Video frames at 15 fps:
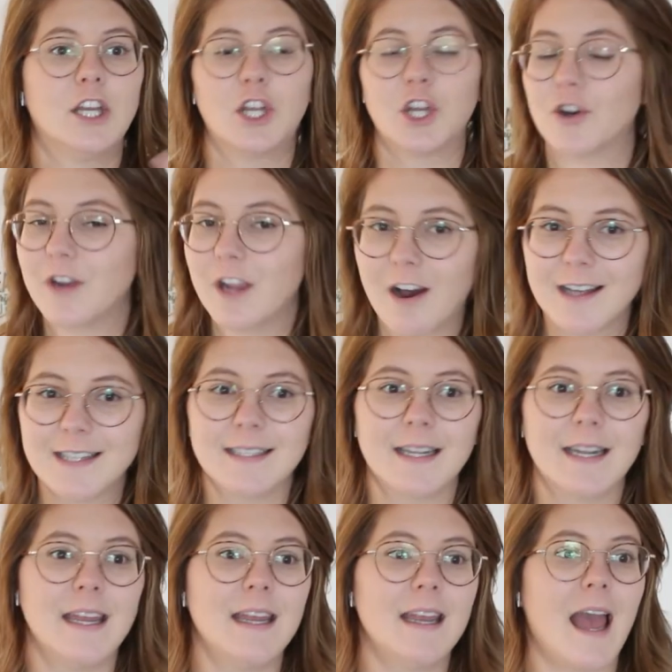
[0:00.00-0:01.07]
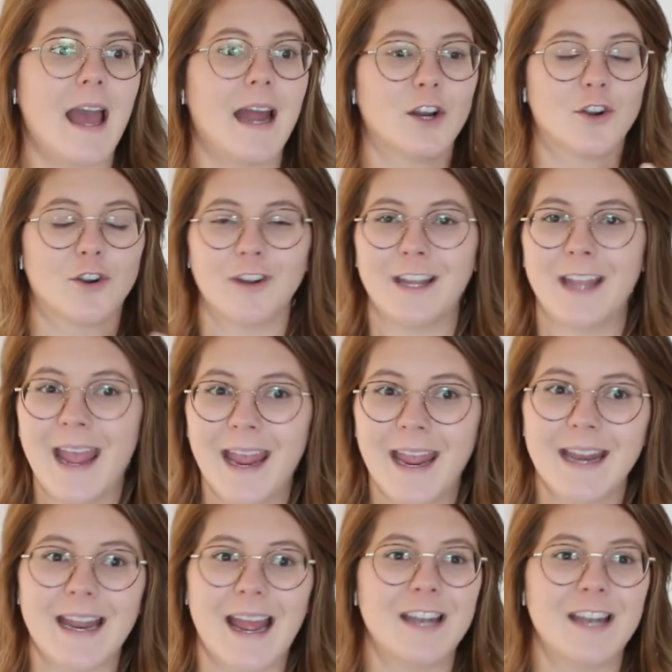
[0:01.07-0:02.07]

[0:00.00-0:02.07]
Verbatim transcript: curiosity and create.